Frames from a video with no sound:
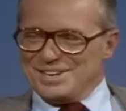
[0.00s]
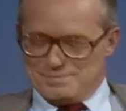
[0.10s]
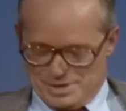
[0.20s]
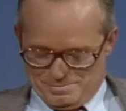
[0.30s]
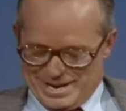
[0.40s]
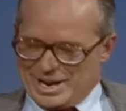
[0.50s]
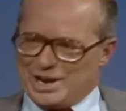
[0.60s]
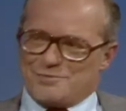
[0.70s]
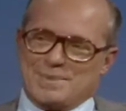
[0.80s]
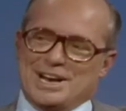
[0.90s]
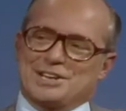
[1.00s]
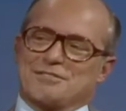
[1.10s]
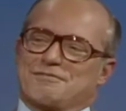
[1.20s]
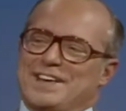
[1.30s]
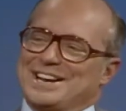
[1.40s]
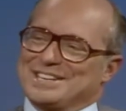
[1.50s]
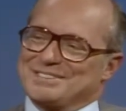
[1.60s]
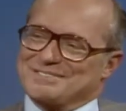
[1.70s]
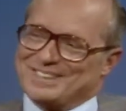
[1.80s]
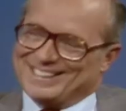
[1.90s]
there, there may under, not have been a
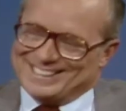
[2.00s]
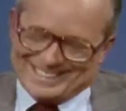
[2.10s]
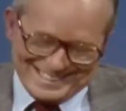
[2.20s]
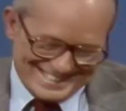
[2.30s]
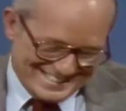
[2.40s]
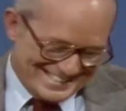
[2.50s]
definitive finding.